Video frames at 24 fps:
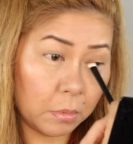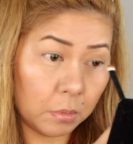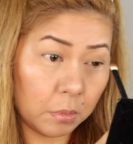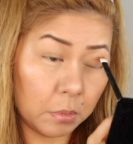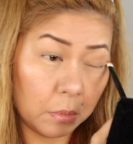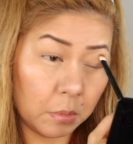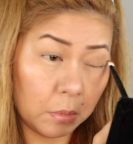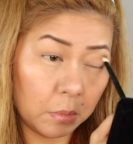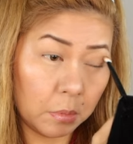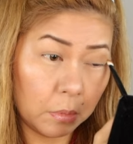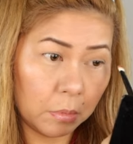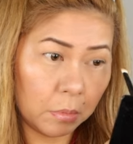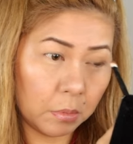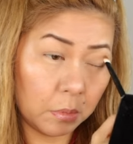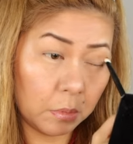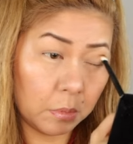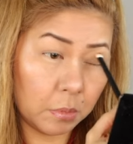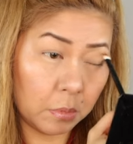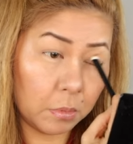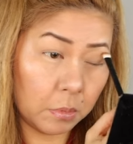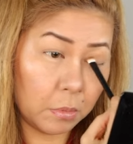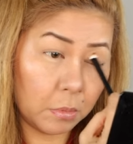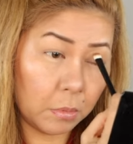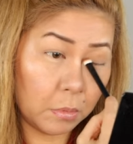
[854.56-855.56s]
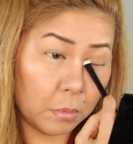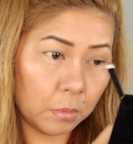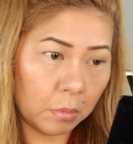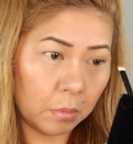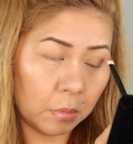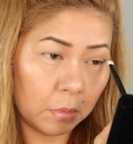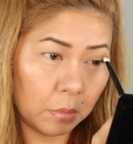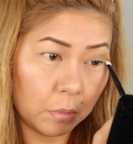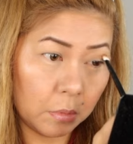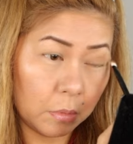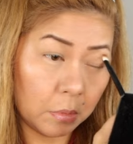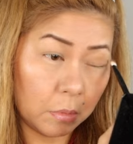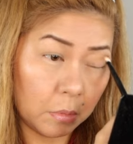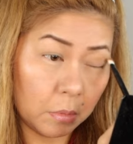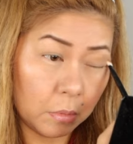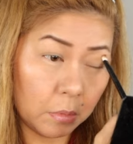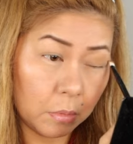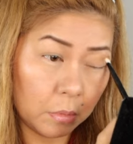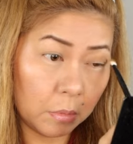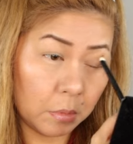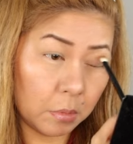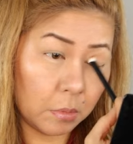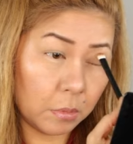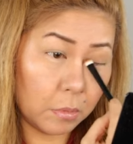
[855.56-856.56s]

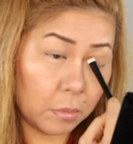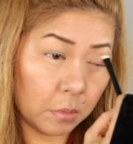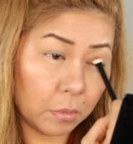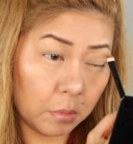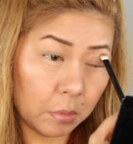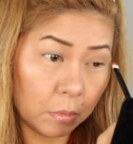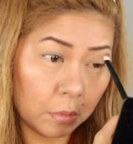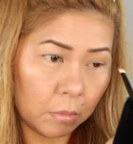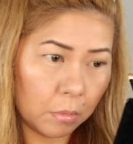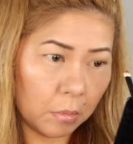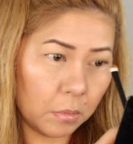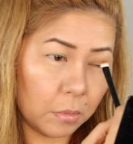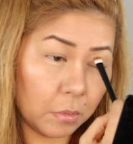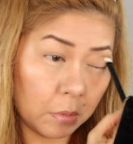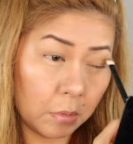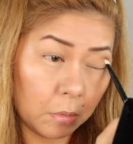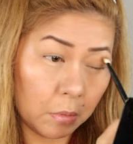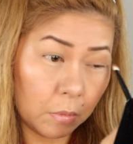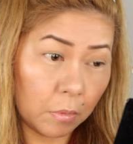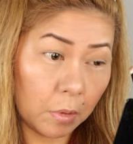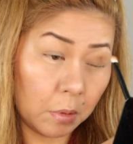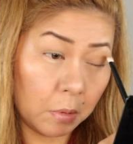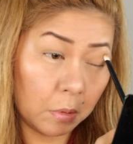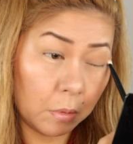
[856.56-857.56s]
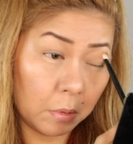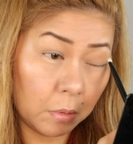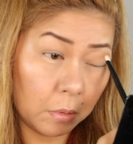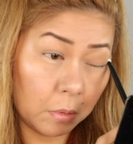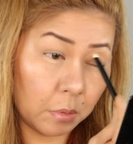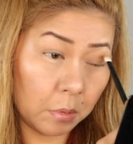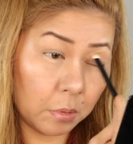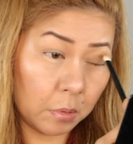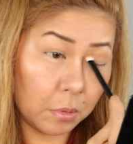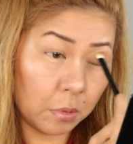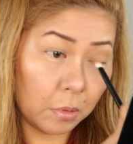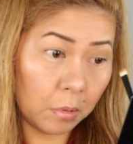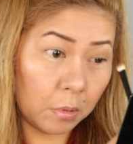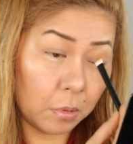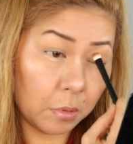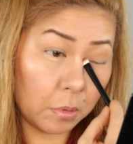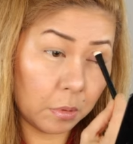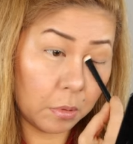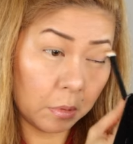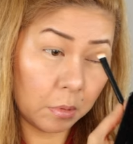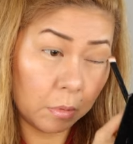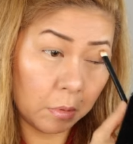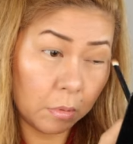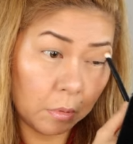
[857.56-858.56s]

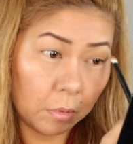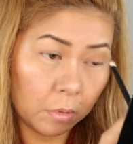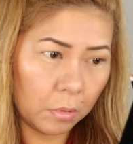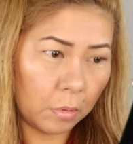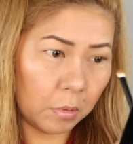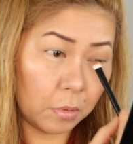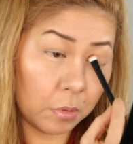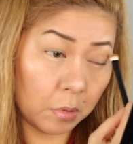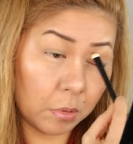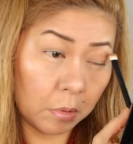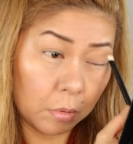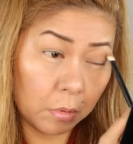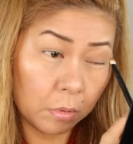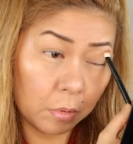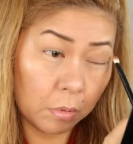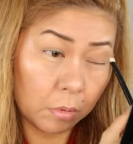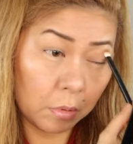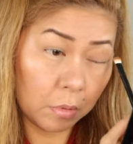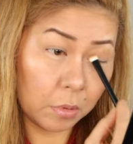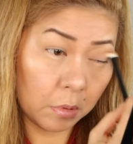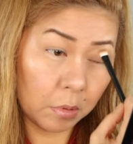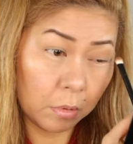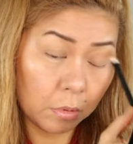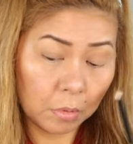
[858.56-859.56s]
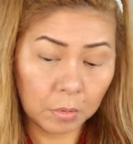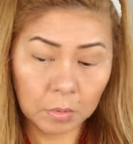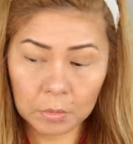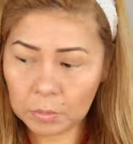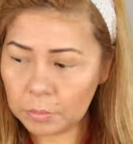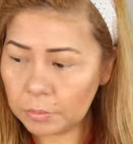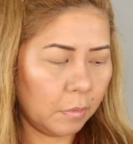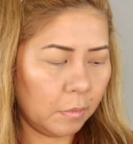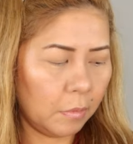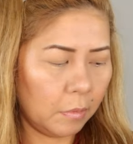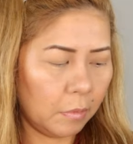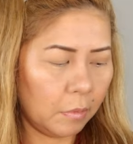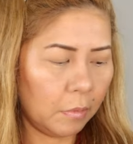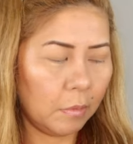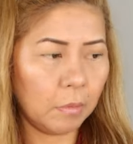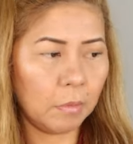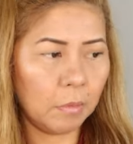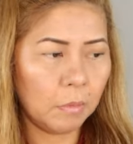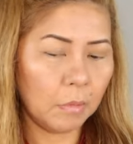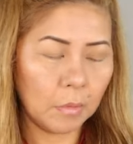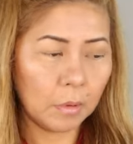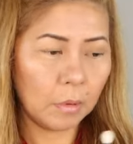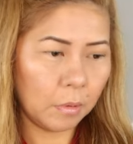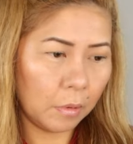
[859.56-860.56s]

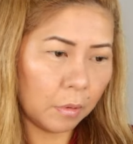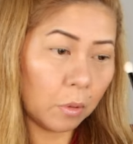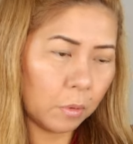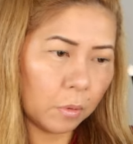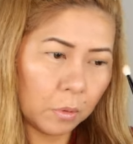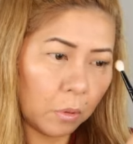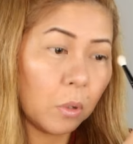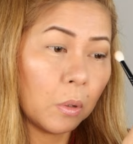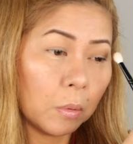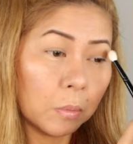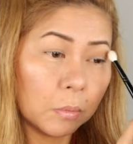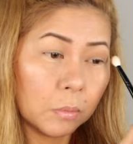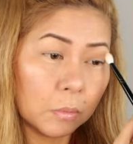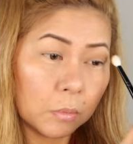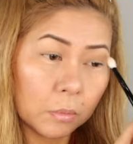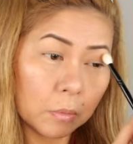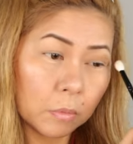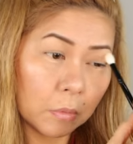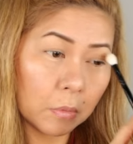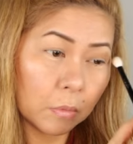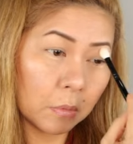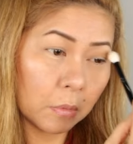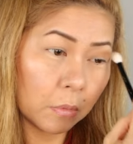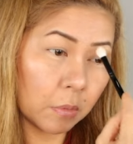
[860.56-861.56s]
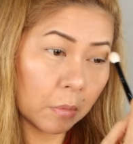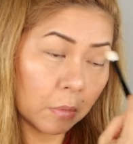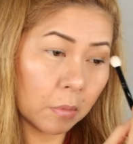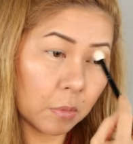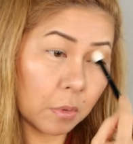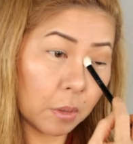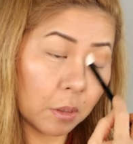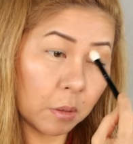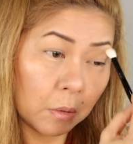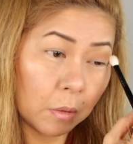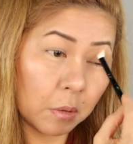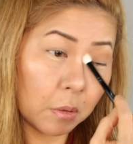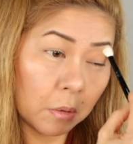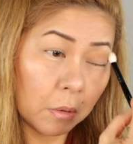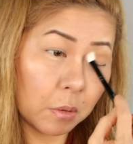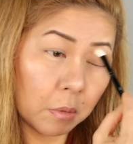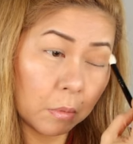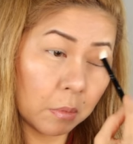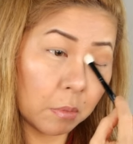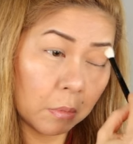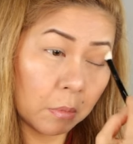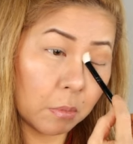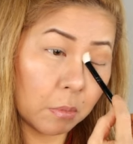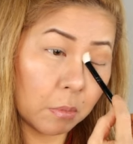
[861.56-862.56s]
The person shown says nothing.